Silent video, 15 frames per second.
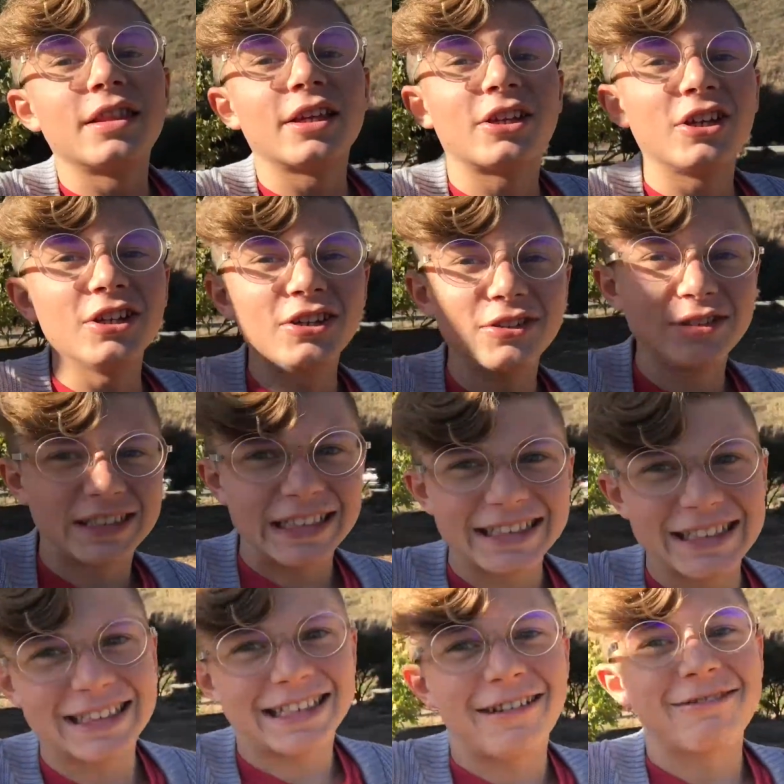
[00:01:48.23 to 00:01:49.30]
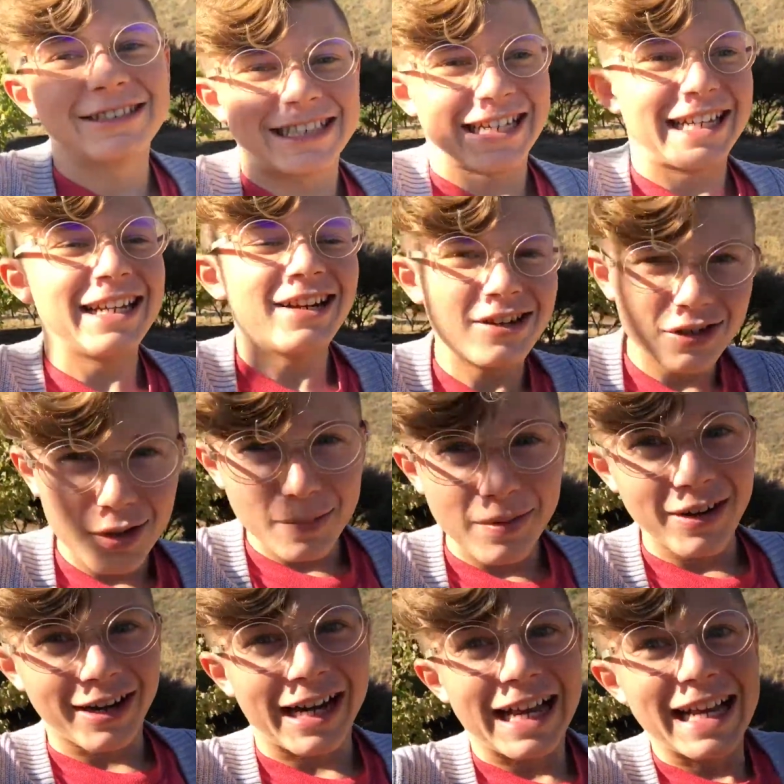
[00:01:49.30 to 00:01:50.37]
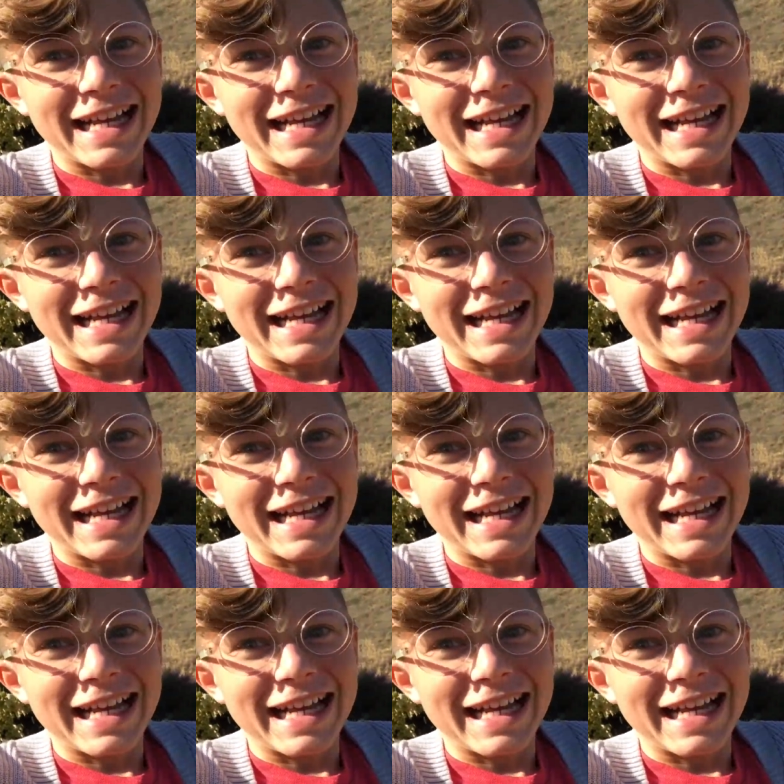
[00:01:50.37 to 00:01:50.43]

The good news is, that we're taking an Uber.